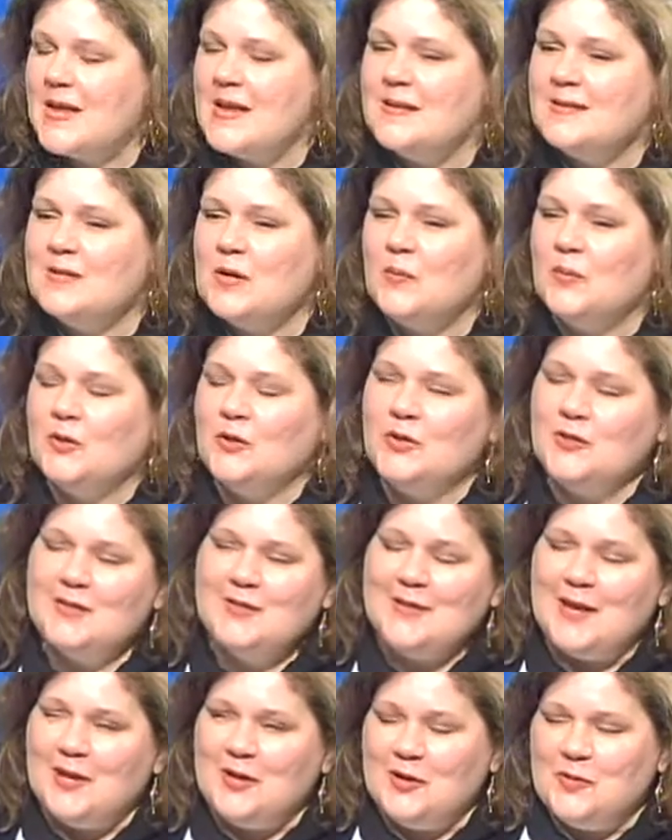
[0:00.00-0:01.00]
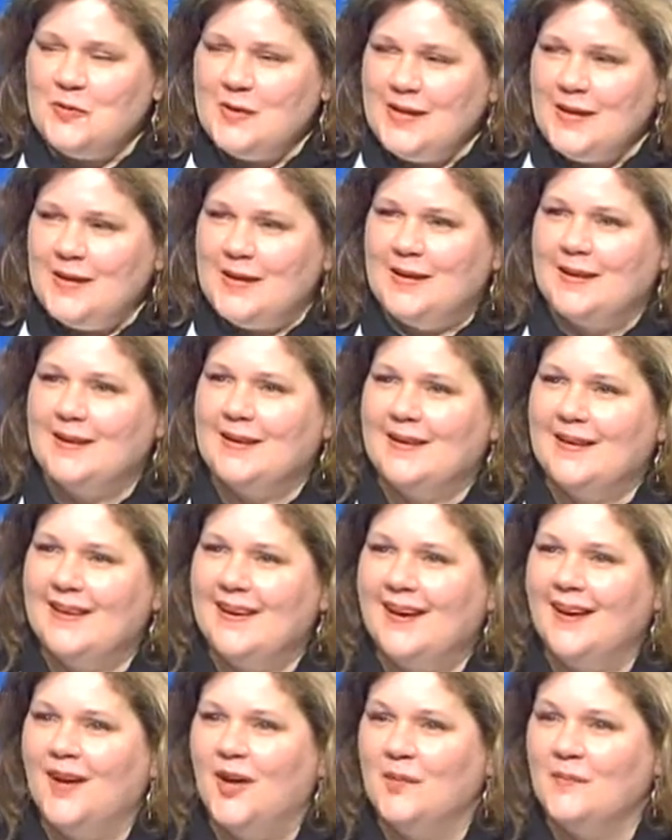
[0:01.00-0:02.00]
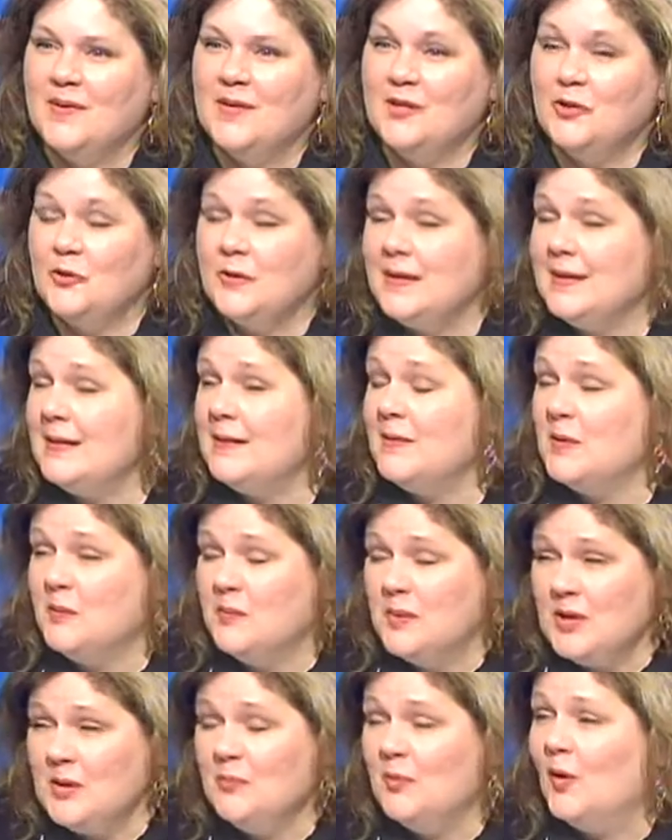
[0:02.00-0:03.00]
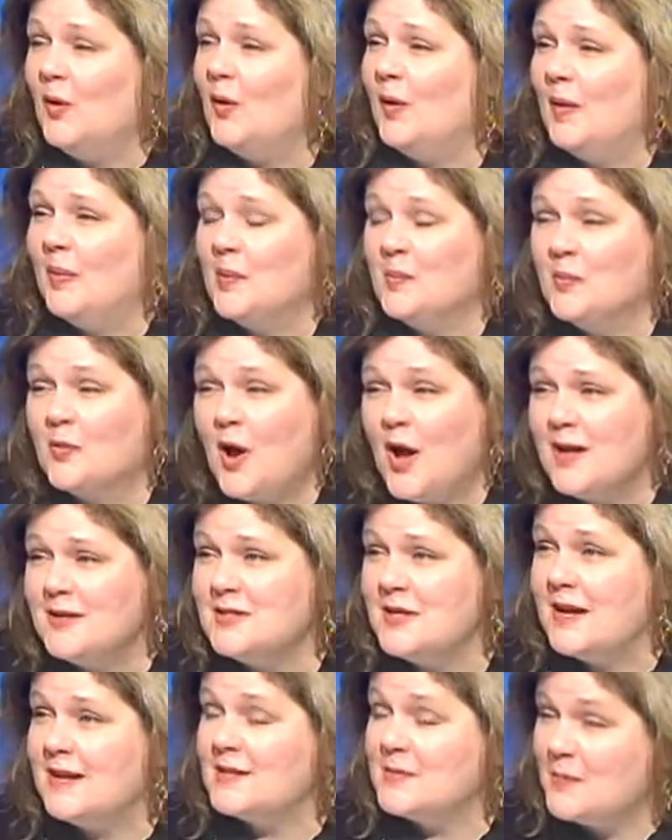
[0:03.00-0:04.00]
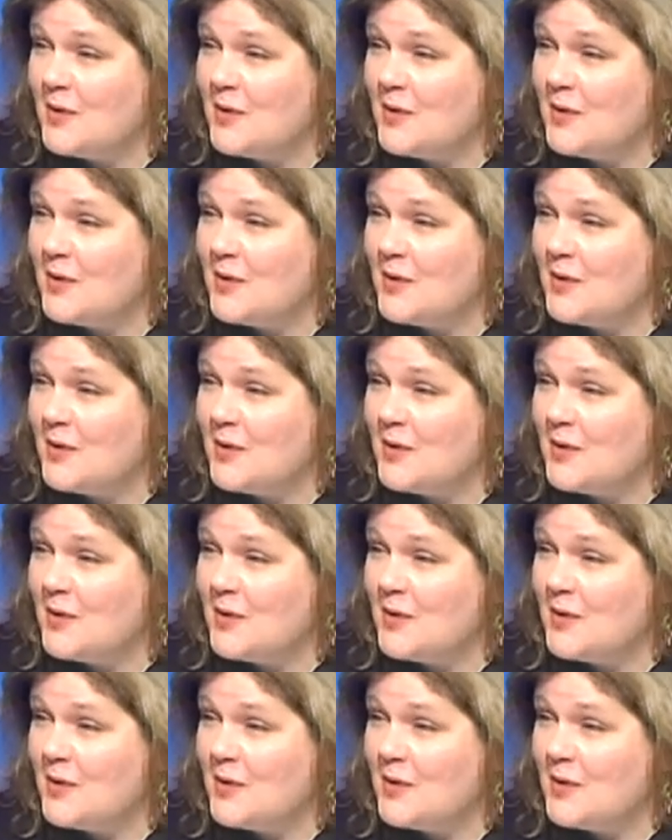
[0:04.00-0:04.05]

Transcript: So when you say unique, unique in the people and the projects,